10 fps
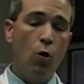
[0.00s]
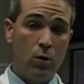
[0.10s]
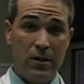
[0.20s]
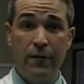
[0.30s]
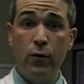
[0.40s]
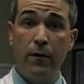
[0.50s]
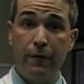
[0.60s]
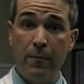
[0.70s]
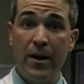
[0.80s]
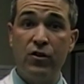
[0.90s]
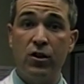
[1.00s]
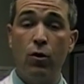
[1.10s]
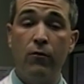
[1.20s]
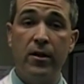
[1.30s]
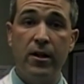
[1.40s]
or leave your information
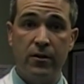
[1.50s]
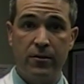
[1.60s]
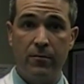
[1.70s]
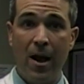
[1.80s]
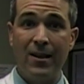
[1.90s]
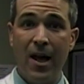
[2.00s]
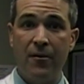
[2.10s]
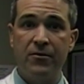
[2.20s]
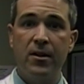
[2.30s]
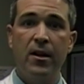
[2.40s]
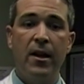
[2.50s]
over here to my left,